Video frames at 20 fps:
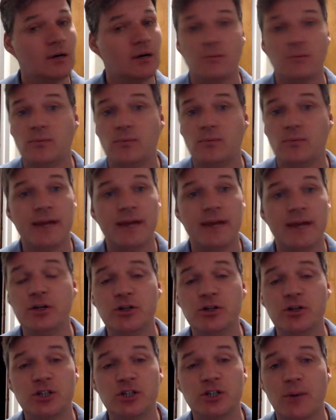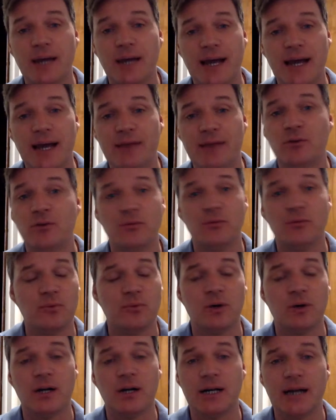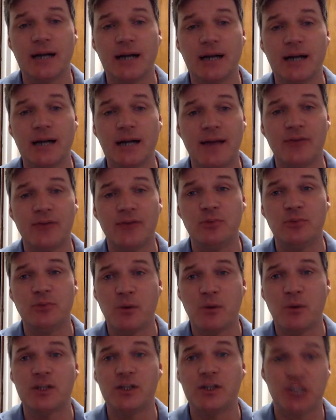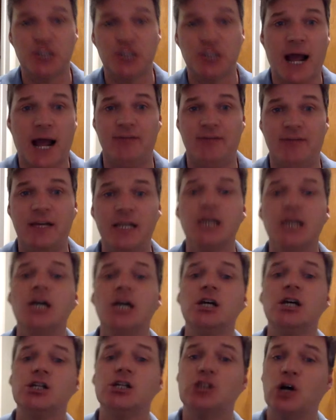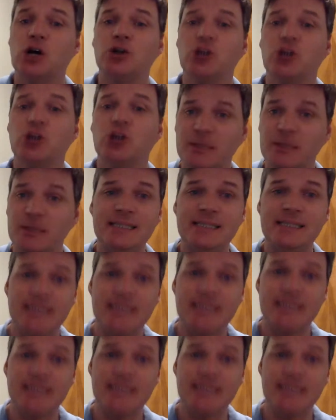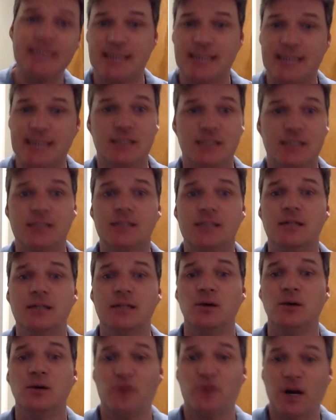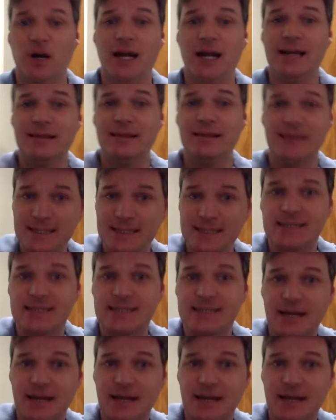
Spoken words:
whatever new show we have, we're going to have to promote the shit out of it. So you'll be sick of the sight of us for at least